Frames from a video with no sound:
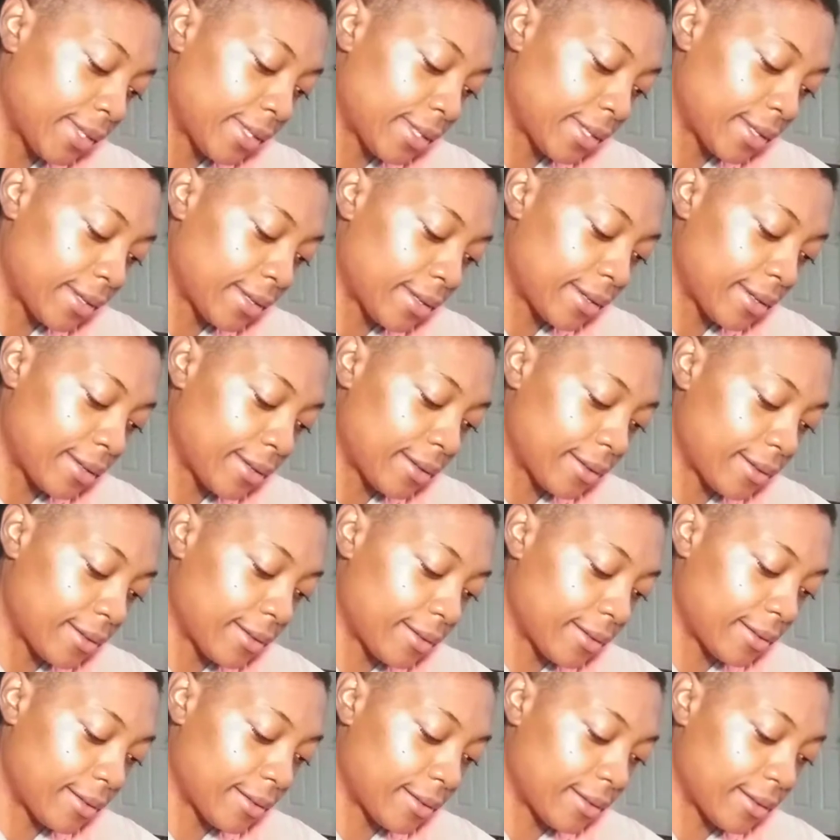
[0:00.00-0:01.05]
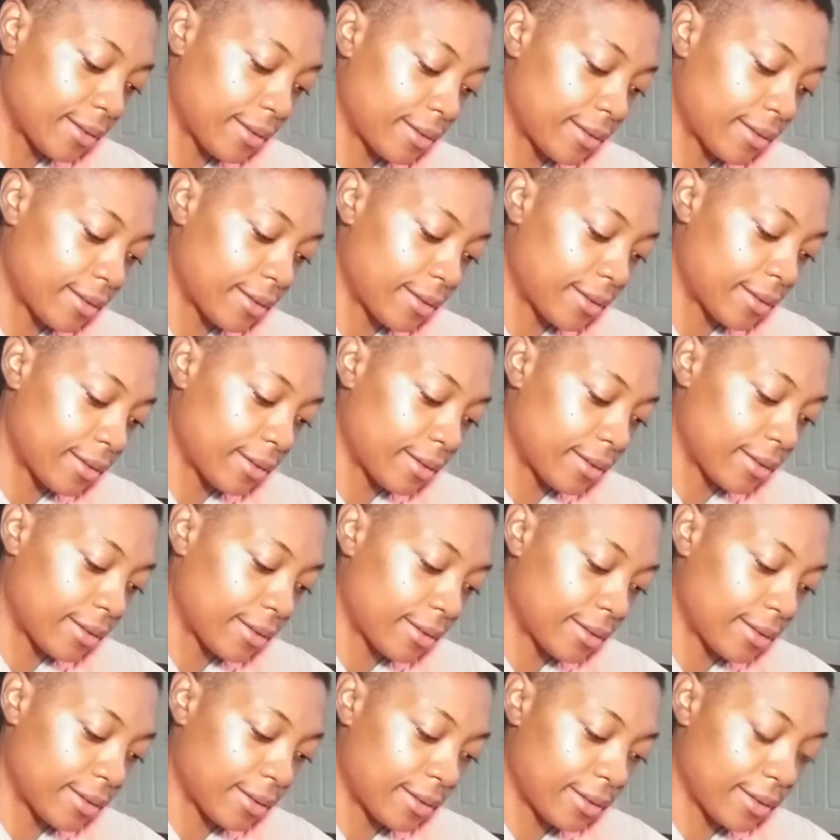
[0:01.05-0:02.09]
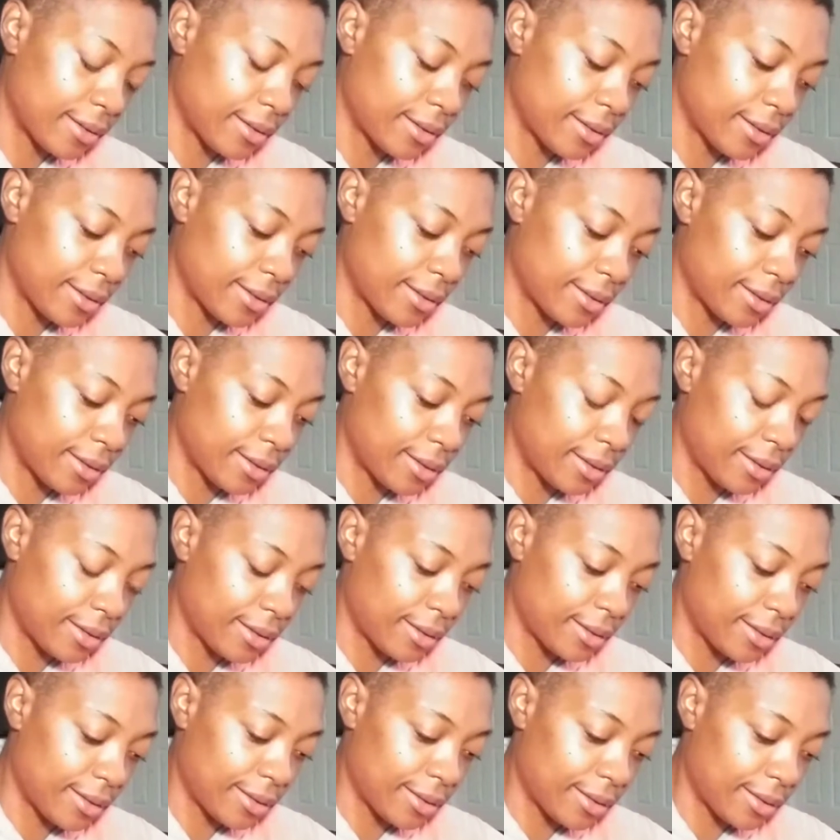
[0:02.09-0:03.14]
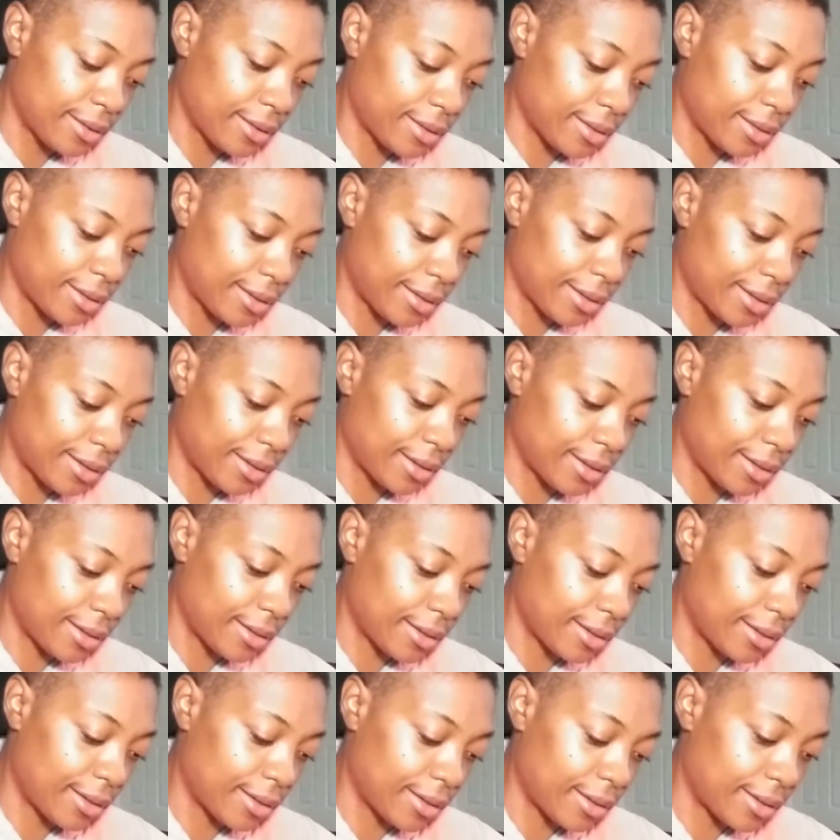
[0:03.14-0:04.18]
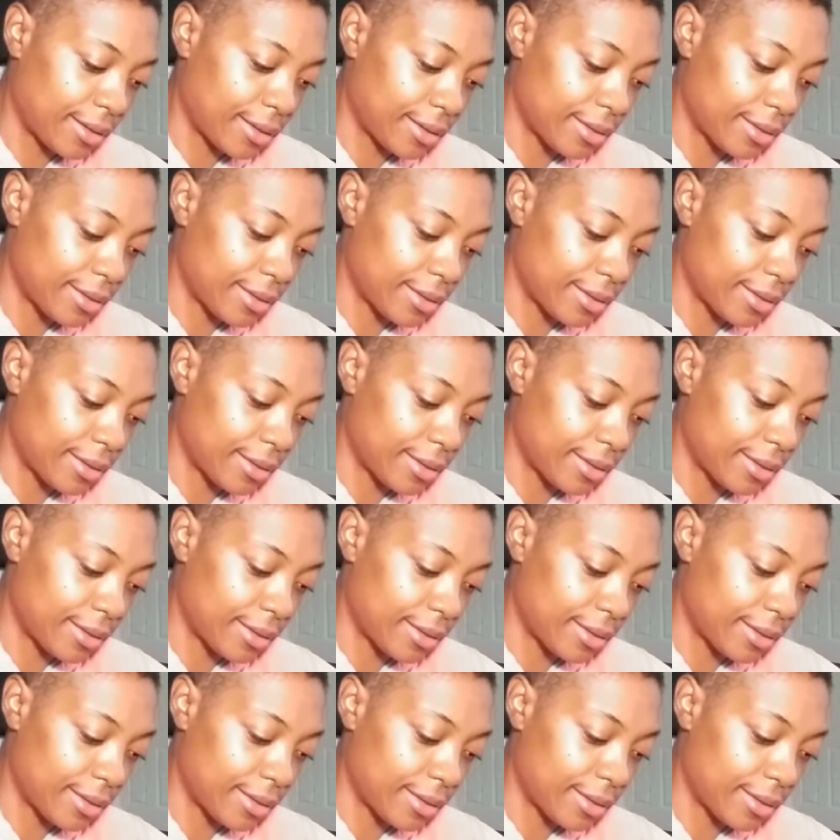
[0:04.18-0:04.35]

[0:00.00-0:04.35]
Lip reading: (no one is talking)